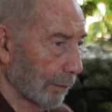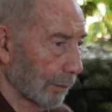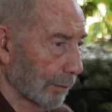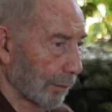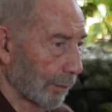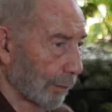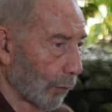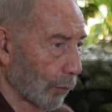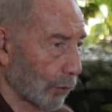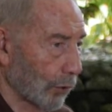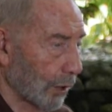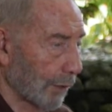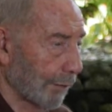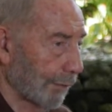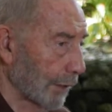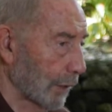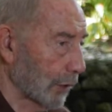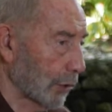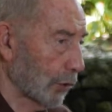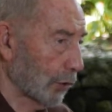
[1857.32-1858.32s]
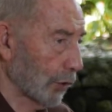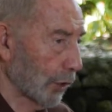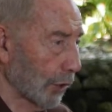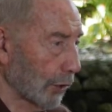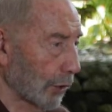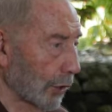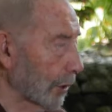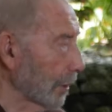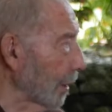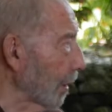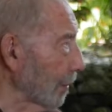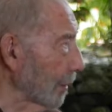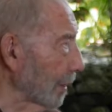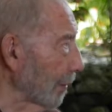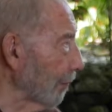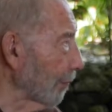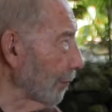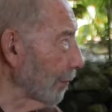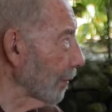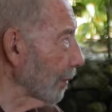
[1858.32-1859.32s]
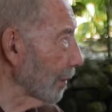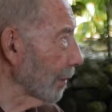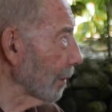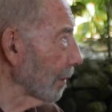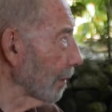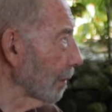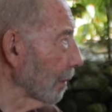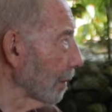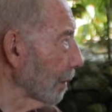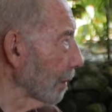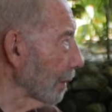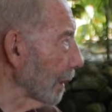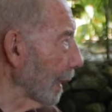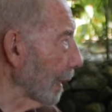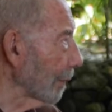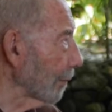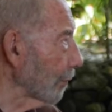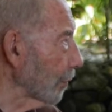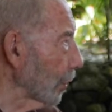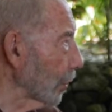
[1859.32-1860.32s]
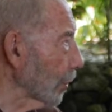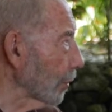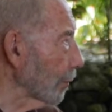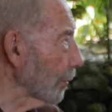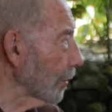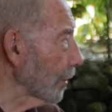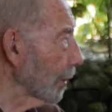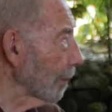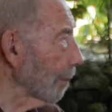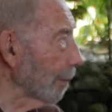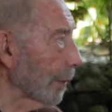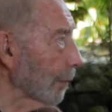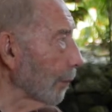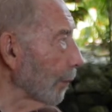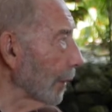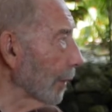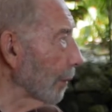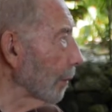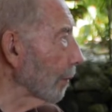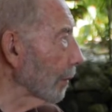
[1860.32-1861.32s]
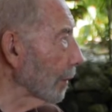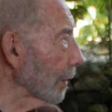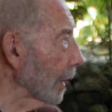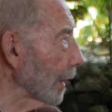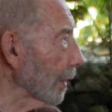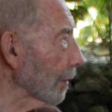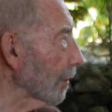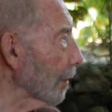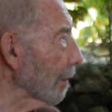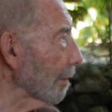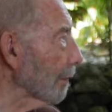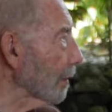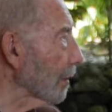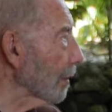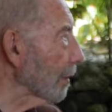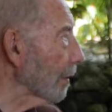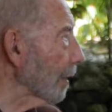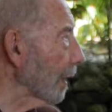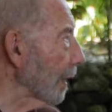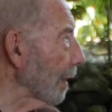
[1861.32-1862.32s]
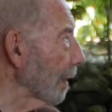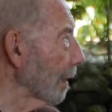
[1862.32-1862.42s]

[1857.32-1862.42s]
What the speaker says: Most of the village churches are different kind of churchmanship, but we go and take services there.